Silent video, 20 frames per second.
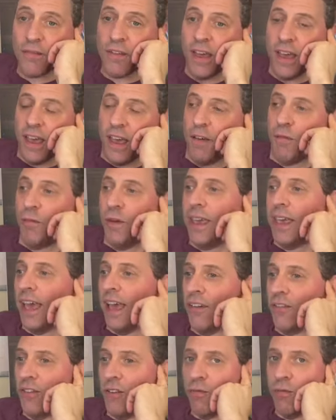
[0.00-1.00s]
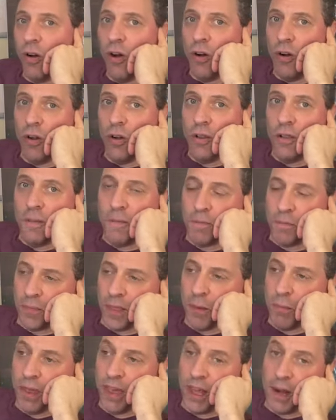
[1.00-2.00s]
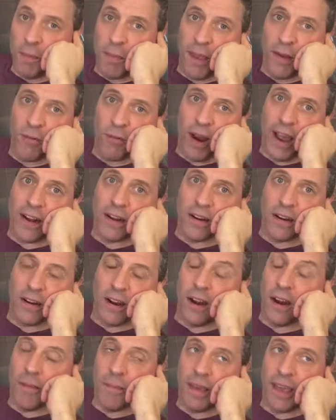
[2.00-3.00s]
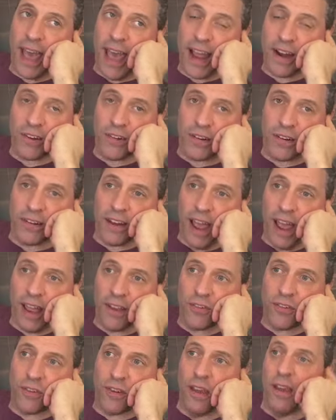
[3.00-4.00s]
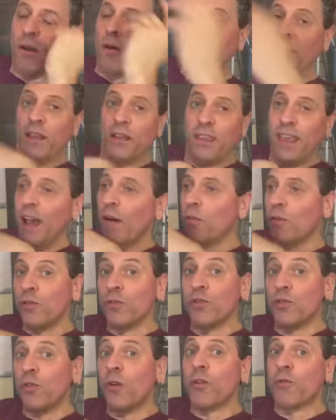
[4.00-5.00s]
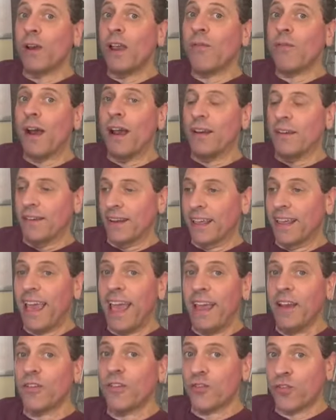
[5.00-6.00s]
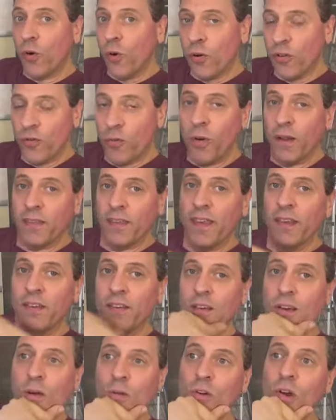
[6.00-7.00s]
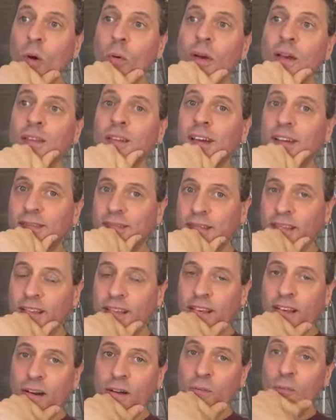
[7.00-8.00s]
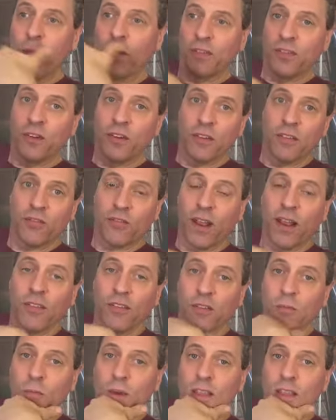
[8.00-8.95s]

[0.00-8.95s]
If if we cast a role and we get a big writer or a big actor attached, then yeah, we'll do a rewrite to cater towards what they do, knowing that, you know, what their strengths